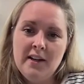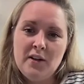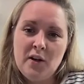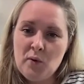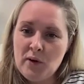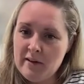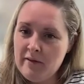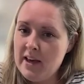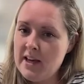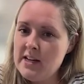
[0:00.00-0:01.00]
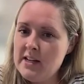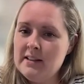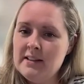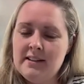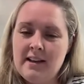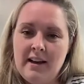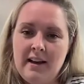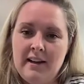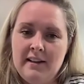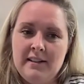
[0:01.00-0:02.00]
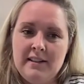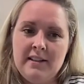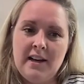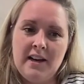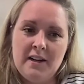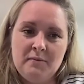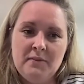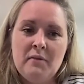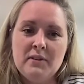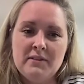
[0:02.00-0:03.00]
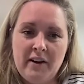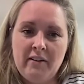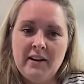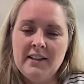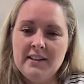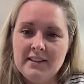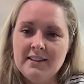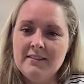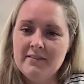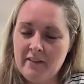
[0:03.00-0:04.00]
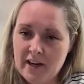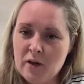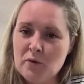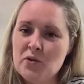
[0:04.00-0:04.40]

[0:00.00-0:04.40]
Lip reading: No IVs, and it was very, very low